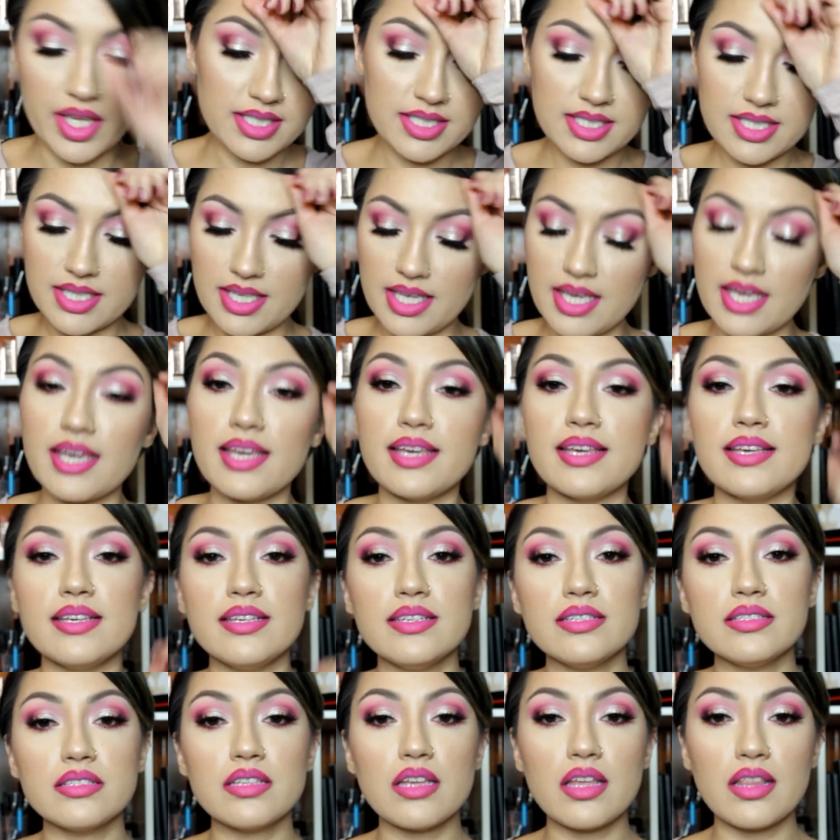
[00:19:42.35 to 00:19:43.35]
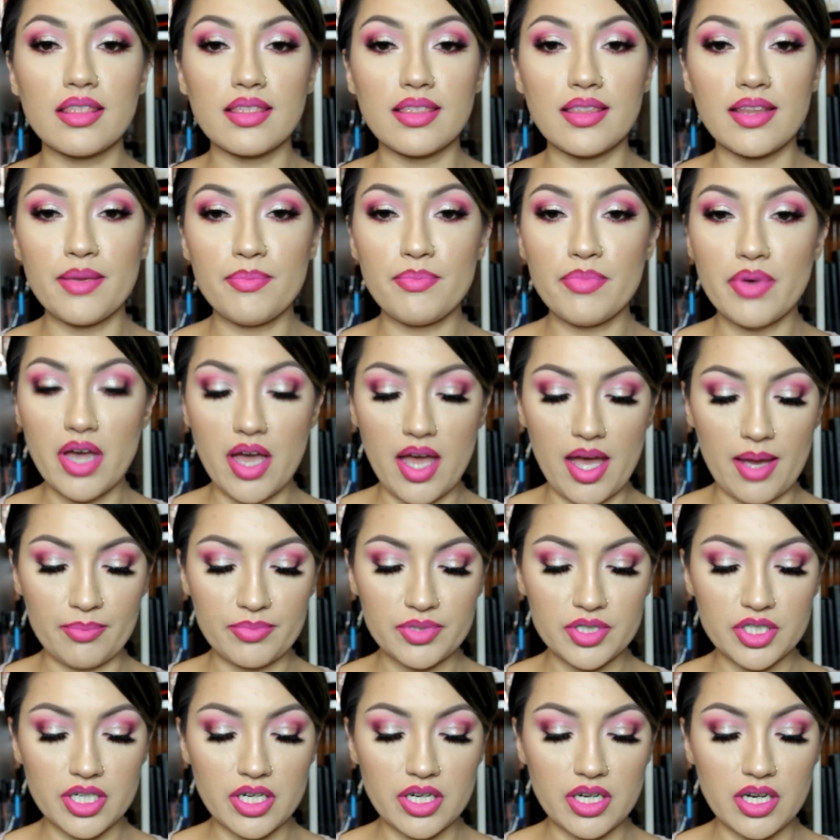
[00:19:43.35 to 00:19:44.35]
This is lip
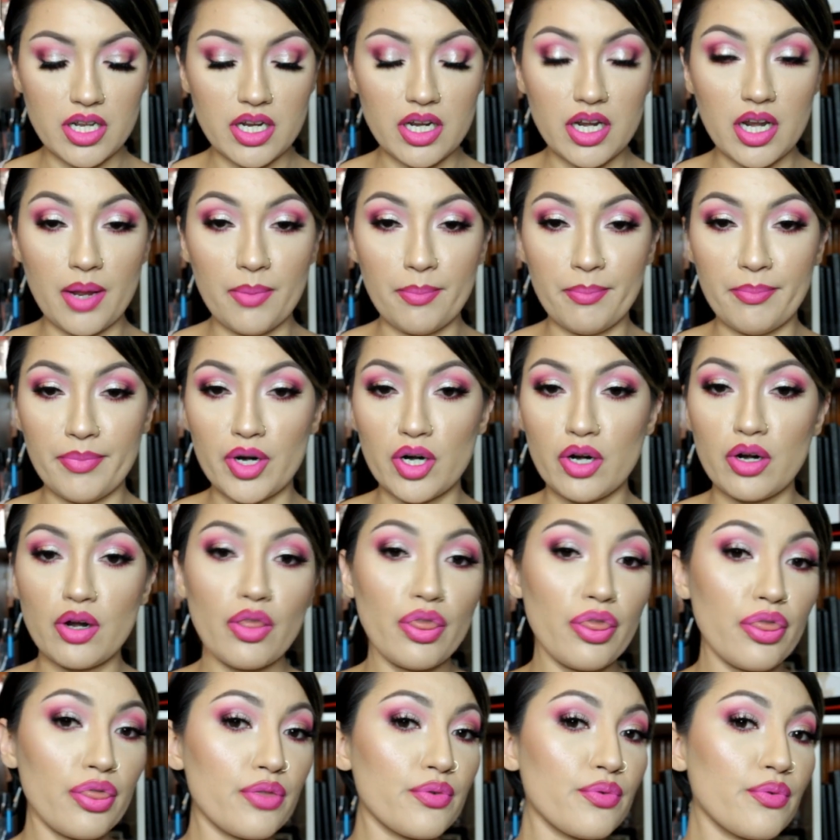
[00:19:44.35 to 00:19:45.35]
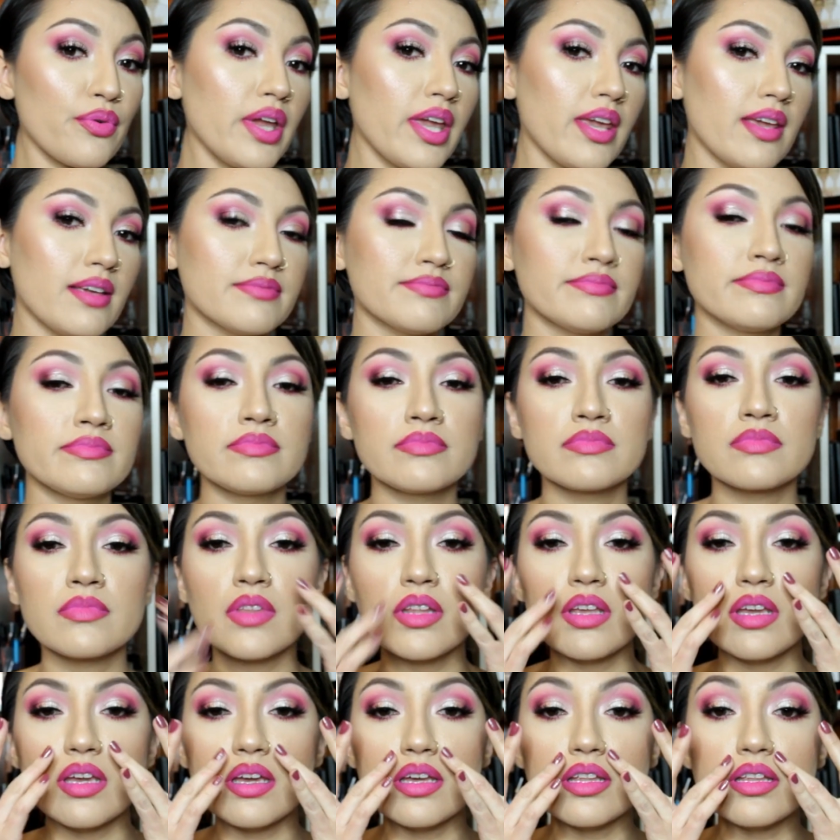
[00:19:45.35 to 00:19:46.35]
option number 3.
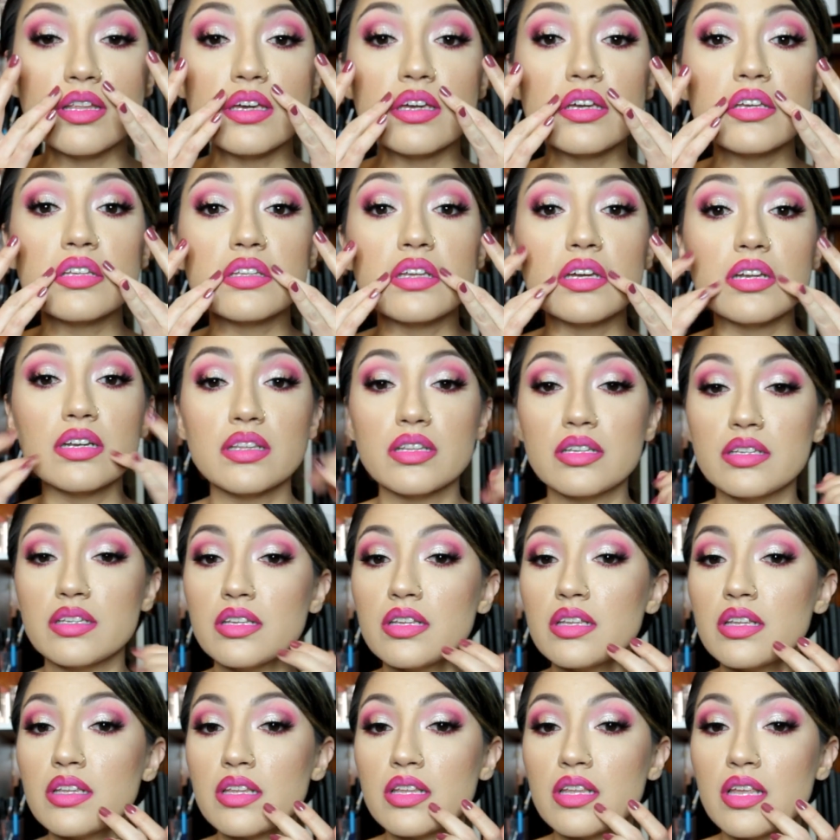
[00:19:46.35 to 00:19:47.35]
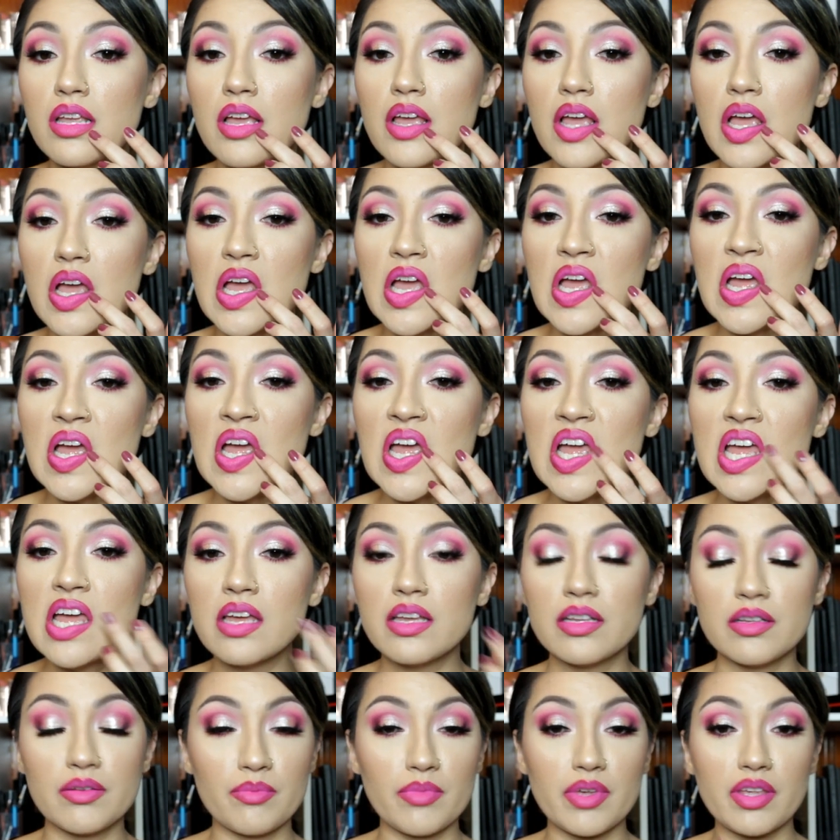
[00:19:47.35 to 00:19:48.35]
Like I said, this is
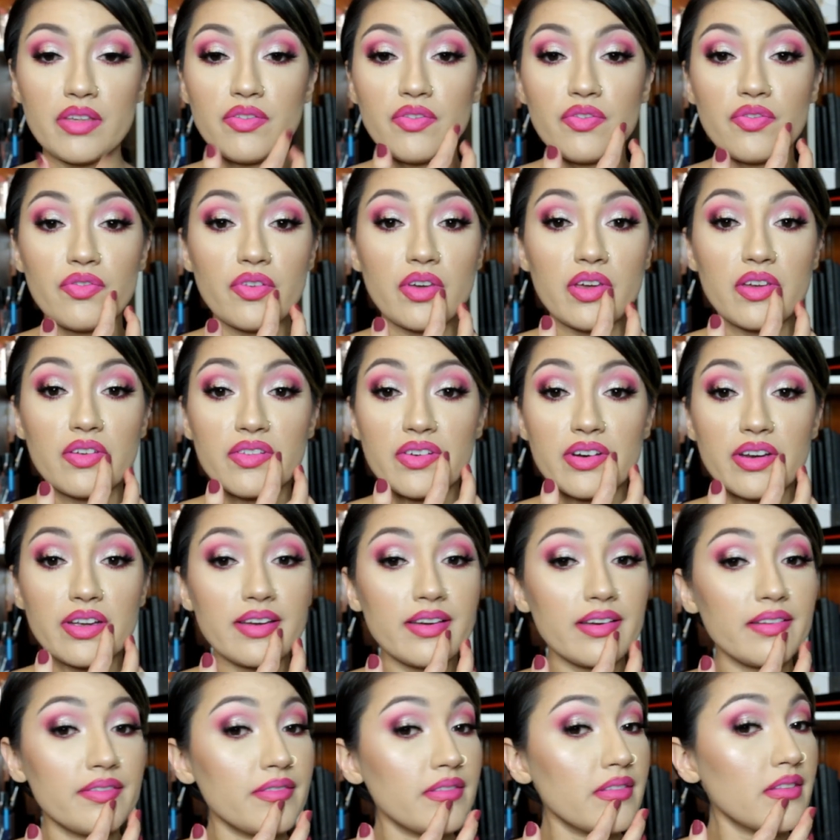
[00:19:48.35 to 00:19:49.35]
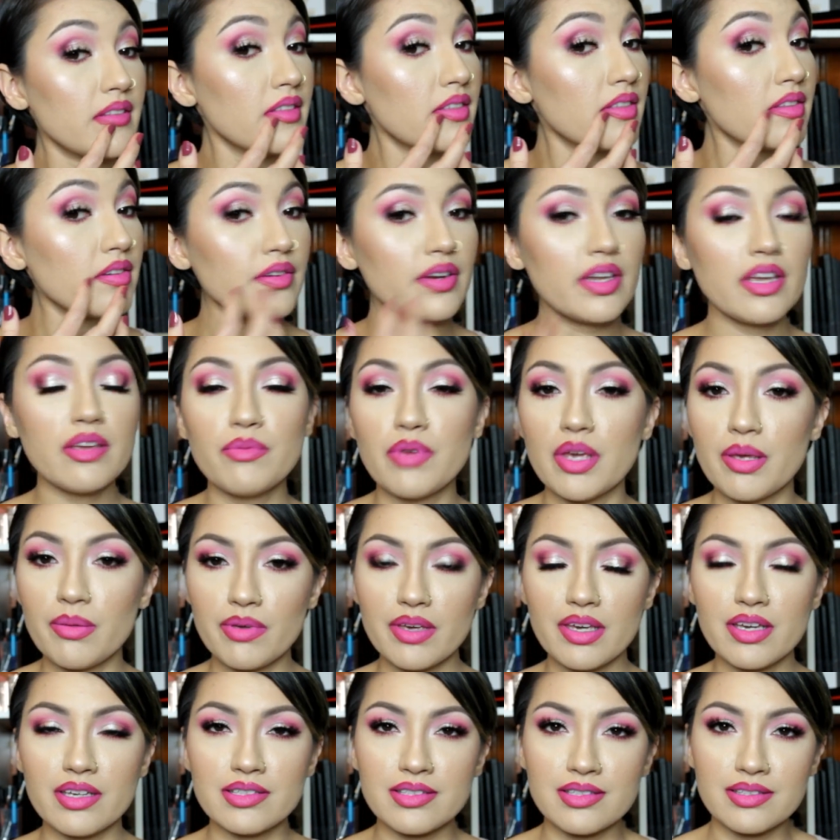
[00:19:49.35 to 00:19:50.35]
my favorite of the 3,
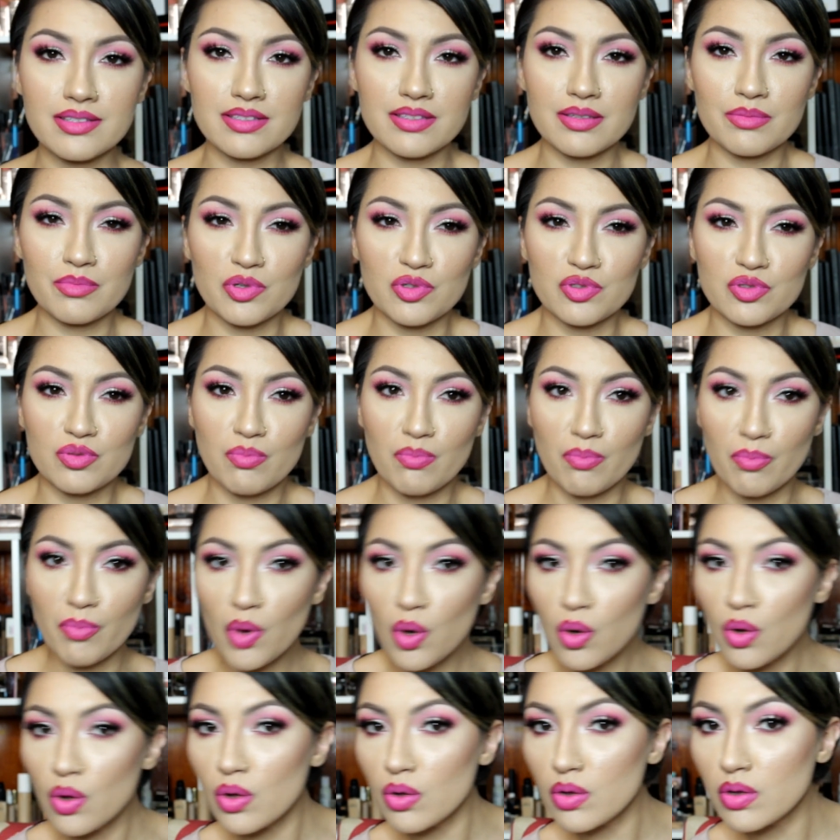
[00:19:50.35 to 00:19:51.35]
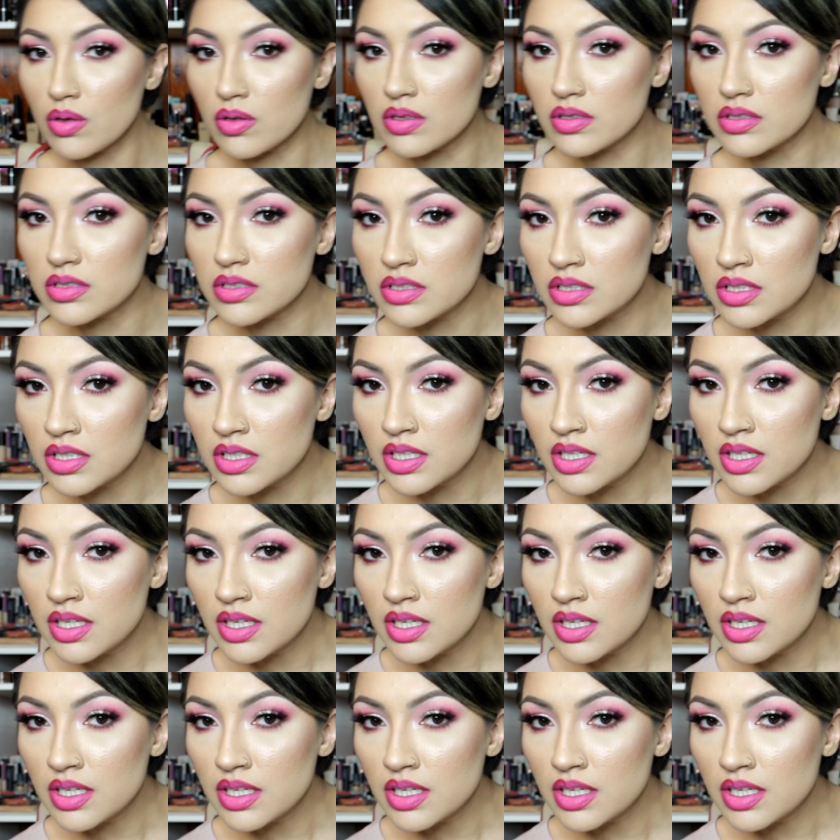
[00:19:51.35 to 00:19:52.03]
maybe because it's the most bold.